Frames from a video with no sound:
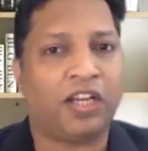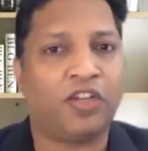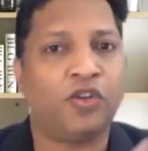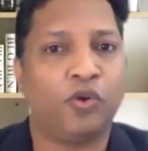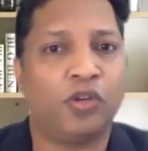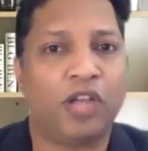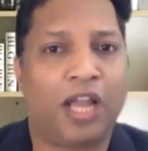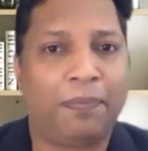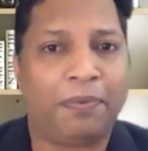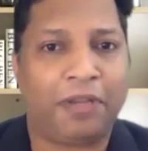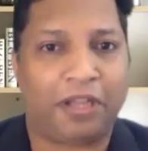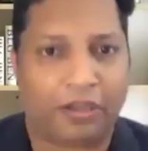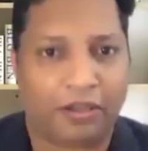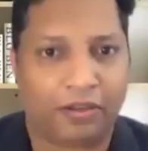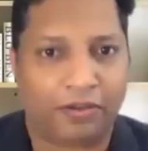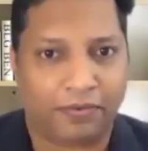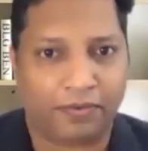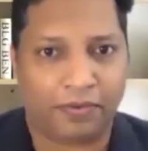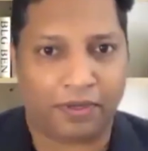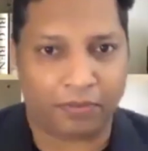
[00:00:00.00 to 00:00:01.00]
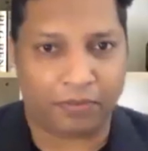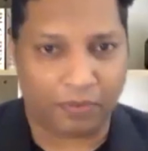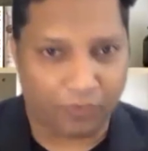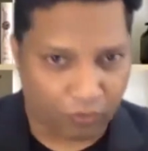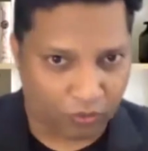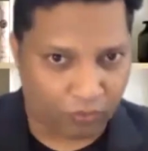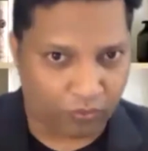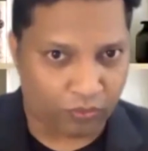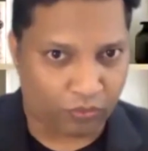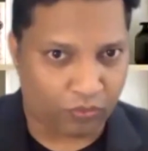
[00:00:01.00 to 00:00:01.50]
clapping? I mean,
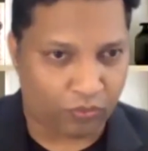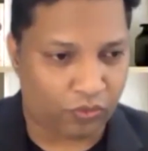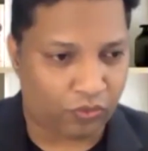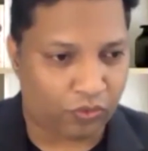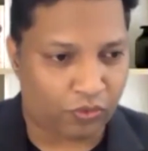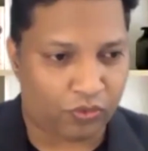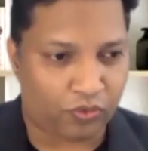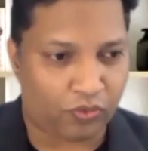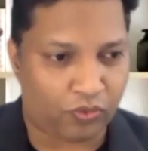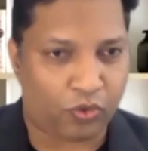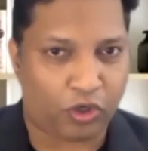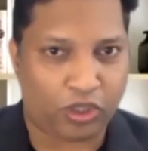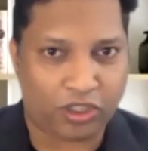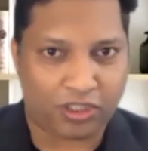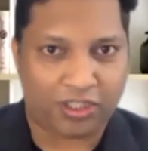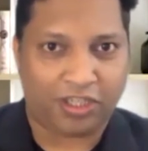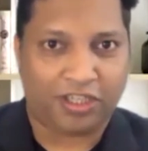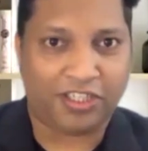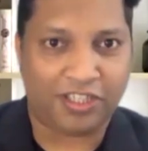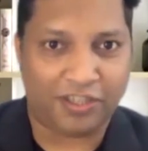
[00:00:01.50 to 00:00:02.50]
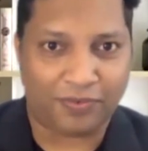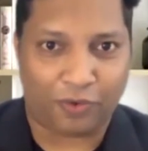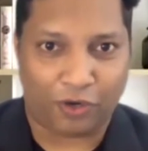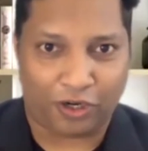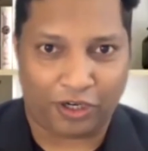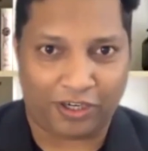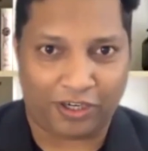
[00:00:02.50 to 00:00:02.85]
what is the reason for it?